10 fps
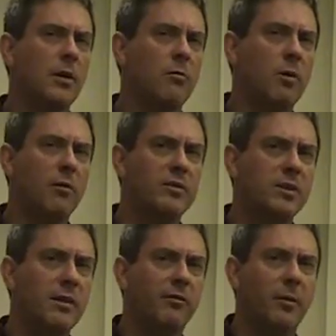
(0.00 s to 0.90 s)
What we've
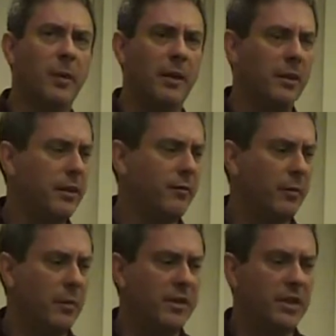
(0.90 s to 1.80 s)
seen from
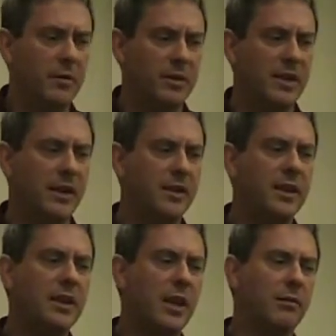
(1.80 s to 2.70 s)
the theory is that a thin
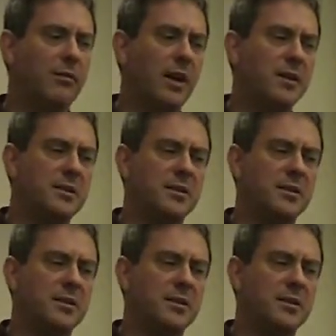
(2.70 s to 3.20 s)
layer of ice is